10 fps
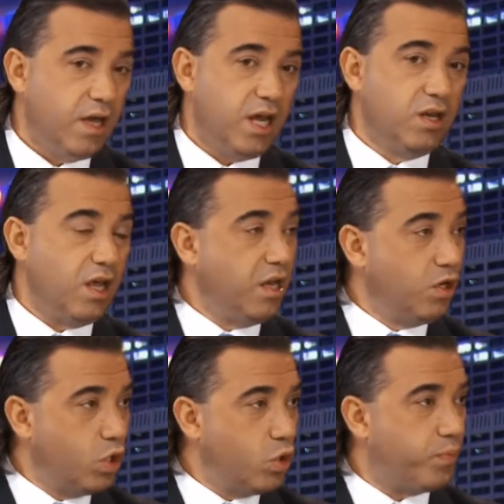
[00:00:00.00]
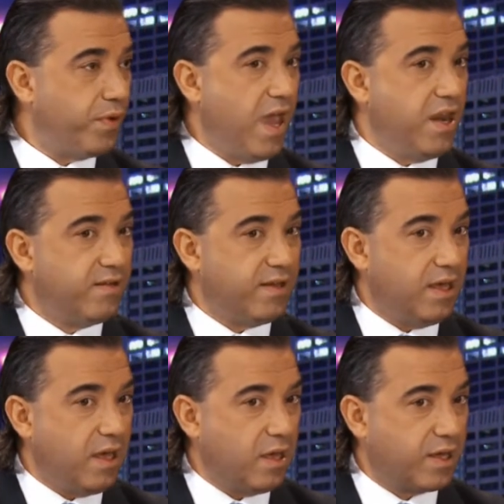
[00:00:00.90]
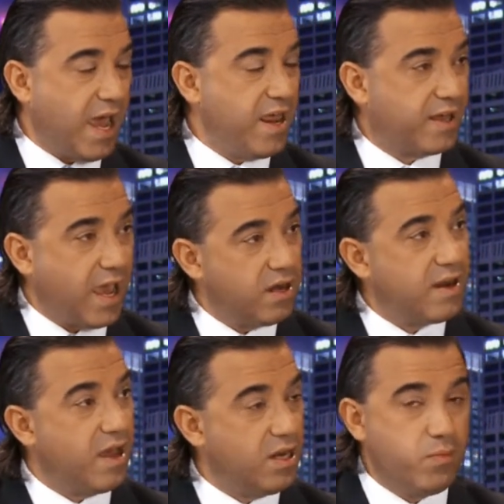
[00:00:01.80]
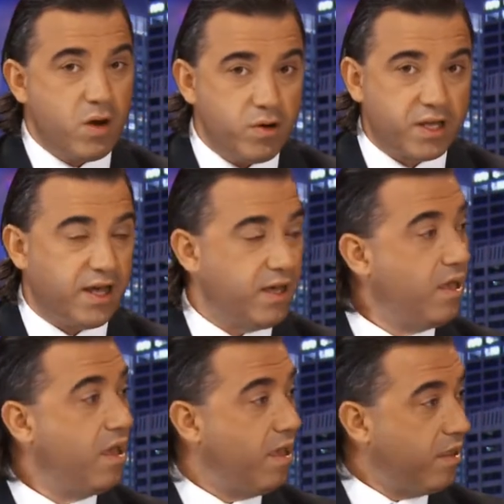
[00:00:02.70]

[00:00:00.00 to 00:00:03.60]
In Europe and Canada and America,